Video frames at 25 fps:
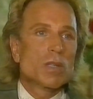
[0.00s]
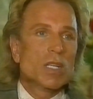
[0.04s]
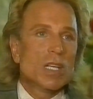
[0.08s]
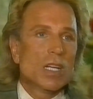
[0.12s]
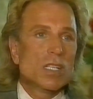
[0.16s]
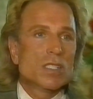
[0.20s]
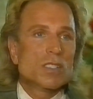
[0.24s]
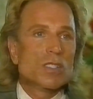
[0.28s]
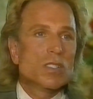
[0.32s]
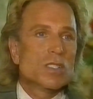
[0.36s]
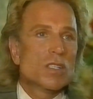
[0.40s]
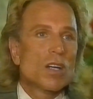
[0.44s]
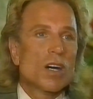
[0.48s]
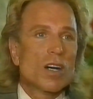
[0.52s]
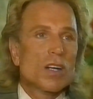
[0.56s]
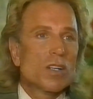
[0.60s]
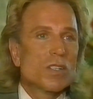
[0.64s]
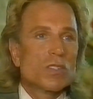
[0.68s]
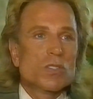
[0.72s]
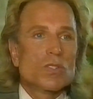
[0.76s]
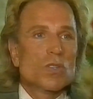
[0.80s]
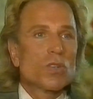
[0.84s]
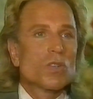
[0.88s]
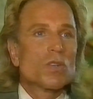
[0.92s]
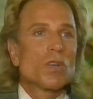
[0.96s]
we get
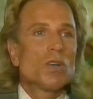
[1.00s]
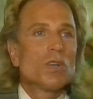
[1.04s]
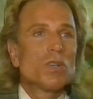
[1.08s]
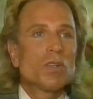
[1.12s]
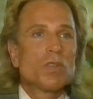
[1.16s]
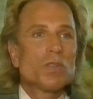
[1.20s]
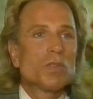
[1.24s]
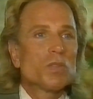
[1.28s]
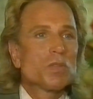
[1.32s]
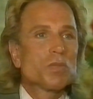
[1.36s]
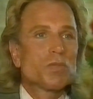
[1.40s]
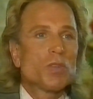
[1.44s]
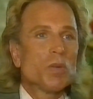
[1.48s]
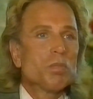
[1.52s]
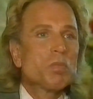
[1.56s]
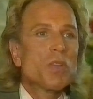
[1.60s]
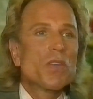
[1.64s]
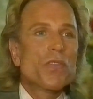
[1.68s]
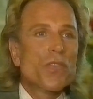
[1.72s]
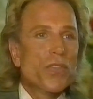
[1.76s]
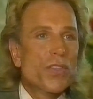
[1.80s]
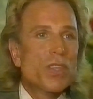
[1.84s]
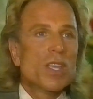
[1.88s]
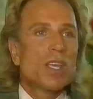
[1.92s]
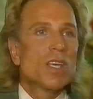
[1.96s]
stars or, or from
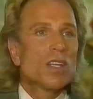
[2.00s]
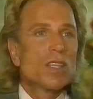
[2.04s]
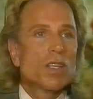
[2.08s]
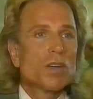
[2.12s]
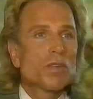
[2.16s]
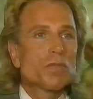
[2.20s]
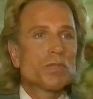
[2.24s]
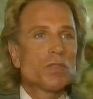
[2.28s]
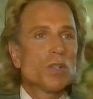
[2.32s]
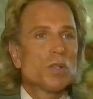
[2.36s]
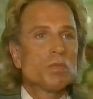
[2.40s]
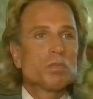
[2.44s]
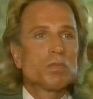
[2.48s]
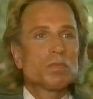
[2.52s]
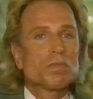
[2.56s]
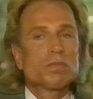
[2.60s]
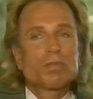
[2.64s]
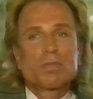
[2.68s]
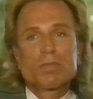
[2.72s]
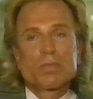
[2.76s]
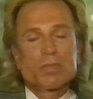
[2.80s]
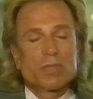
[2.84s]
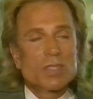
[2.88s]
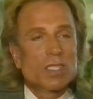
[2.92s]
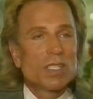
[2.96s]
the theater, from,
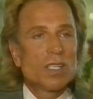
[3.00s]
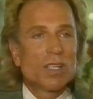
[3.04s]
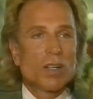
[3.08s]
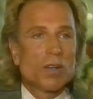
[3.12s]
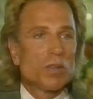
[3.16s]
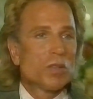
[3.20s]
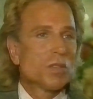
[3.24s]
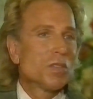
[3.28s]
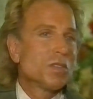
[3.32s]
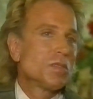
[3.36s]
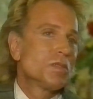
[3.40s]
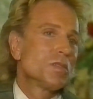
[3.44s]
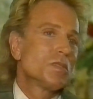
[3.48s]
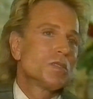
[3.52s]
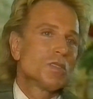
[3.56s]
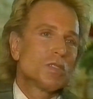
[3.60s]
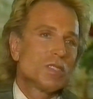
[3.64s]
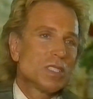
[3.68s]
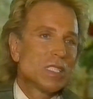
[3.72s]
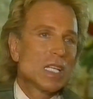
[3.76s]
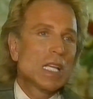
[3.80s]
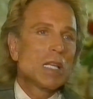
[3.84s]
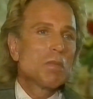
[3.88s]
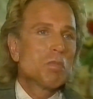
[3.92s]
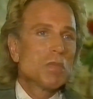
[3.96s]
you know,
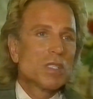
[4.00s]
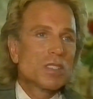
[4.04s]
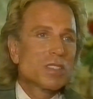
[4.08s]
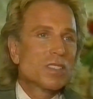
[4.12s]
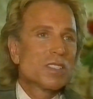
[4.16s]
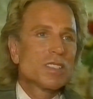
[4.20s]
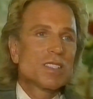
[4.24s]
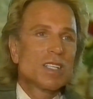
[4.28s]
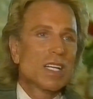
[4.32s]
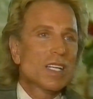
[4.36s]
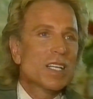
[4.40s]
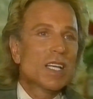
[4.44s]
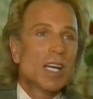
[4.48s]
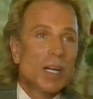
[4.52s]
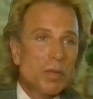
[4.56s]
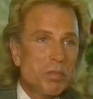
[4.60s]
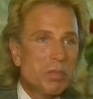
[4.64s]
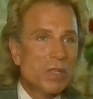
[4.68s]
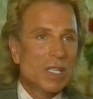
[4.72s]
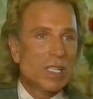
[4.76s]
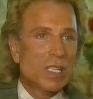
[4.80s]
name it, they come